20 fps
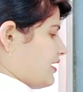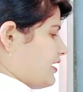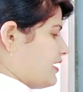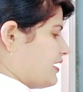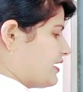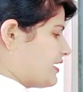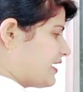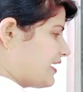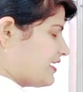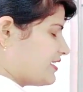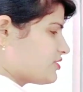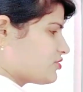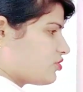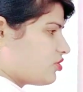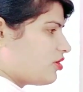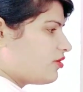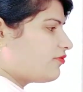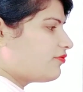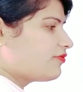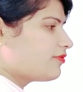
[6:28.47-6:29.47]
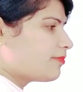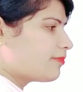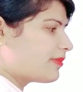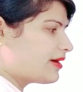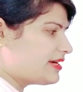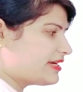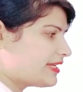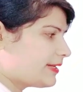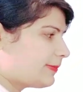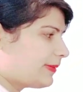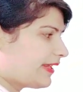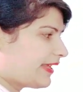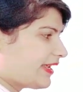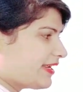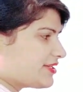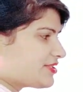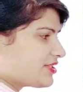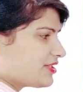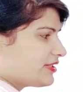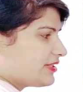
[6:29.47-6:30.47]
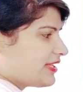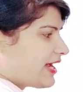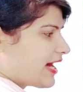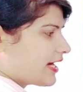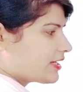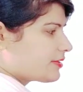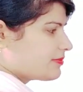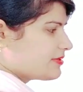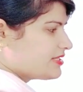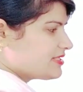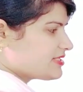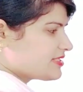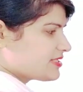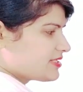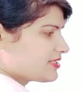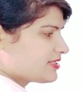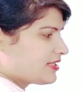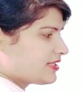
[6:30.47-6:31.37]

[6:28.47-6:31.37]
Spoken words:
In case of multiplication, that means